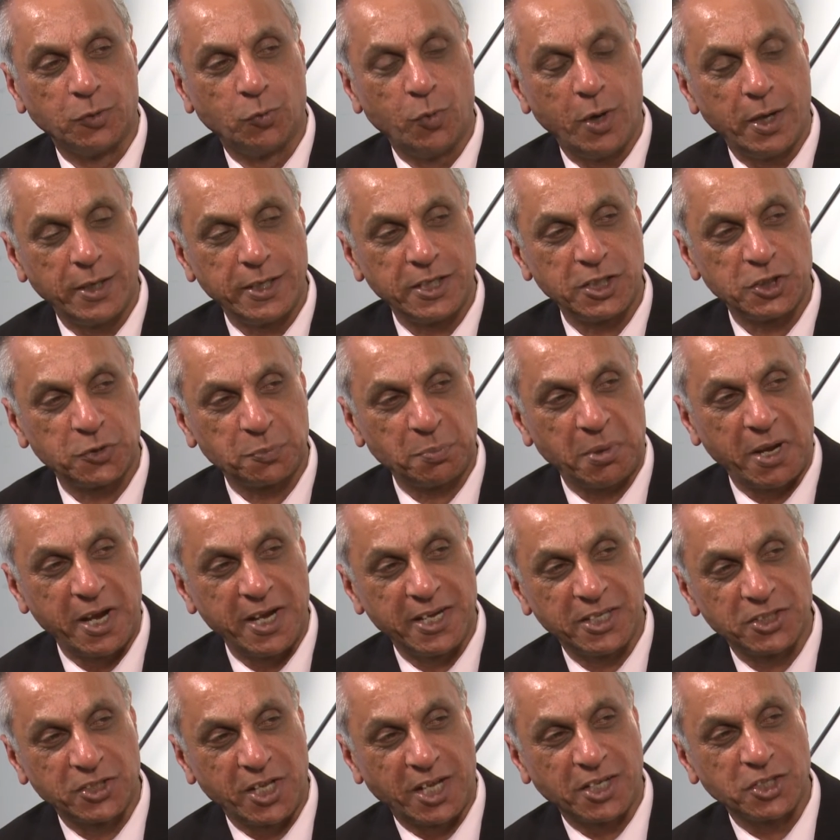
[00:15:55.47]
What
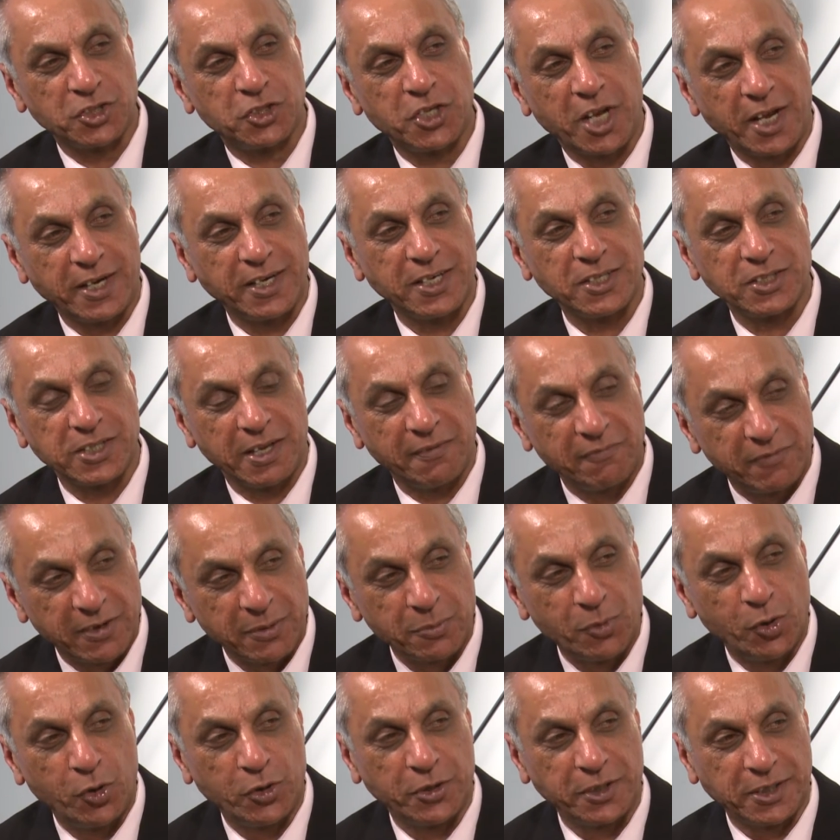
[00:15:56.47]
inspires that Janice every
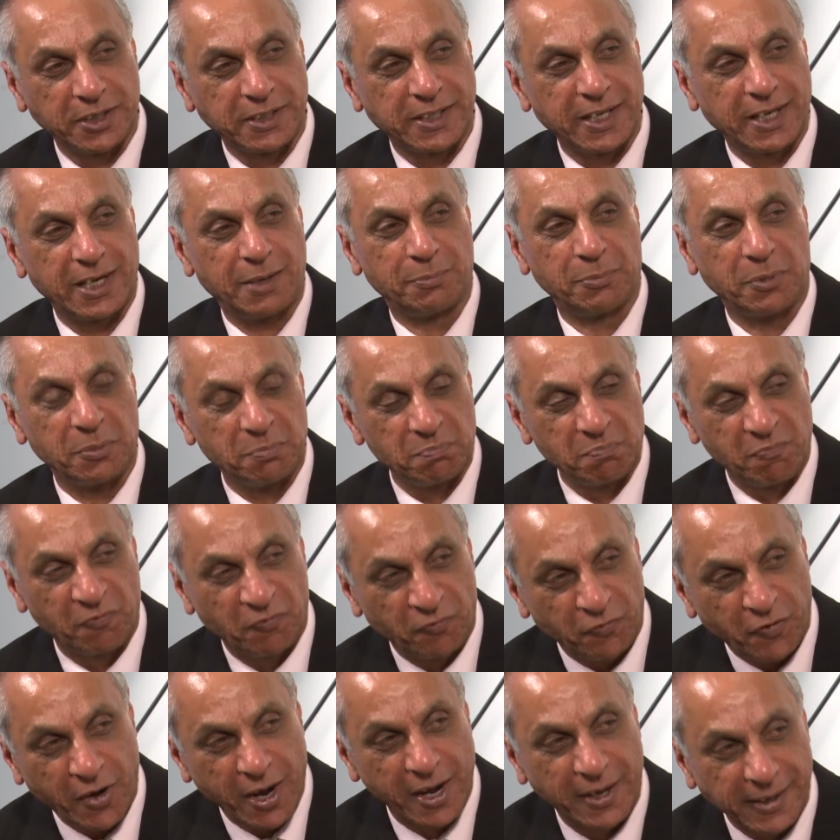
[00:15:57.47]
morning to get up and
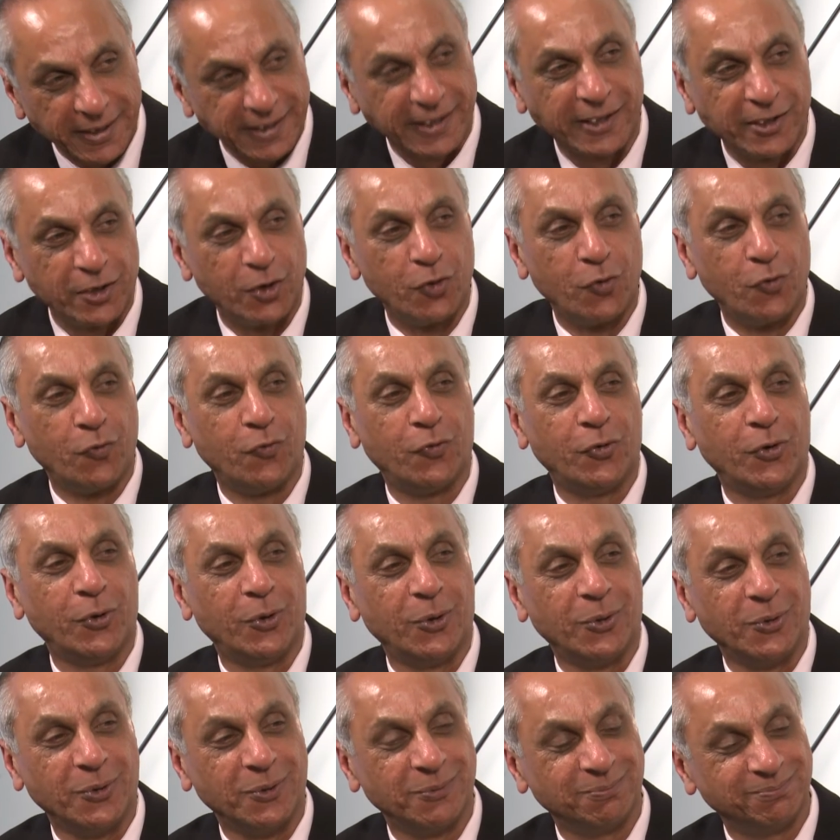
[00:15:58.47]
filing an old
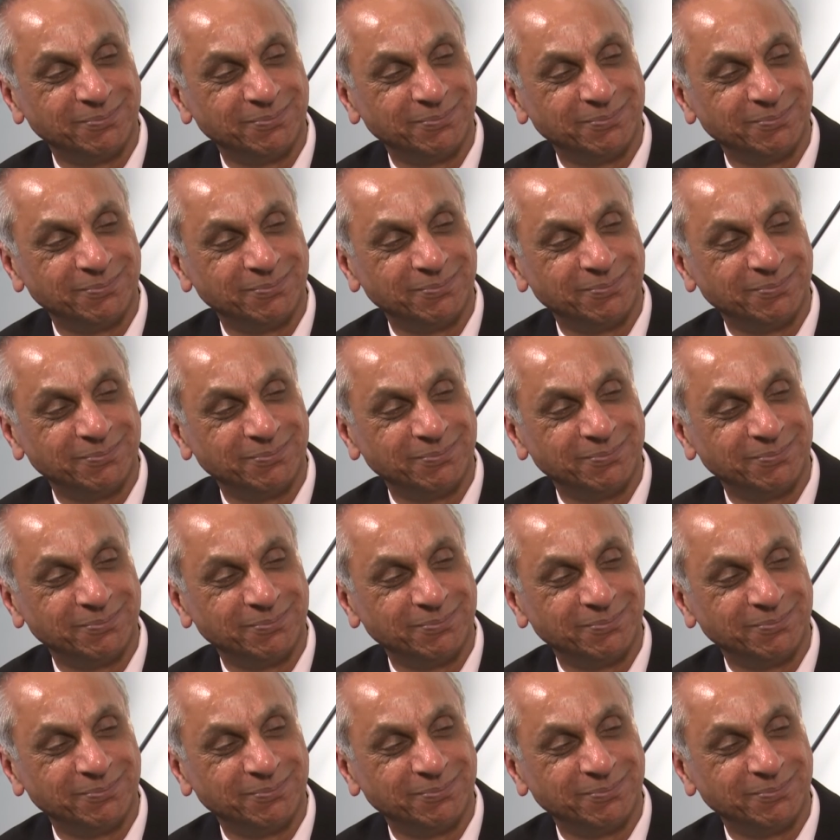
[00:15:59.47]
four?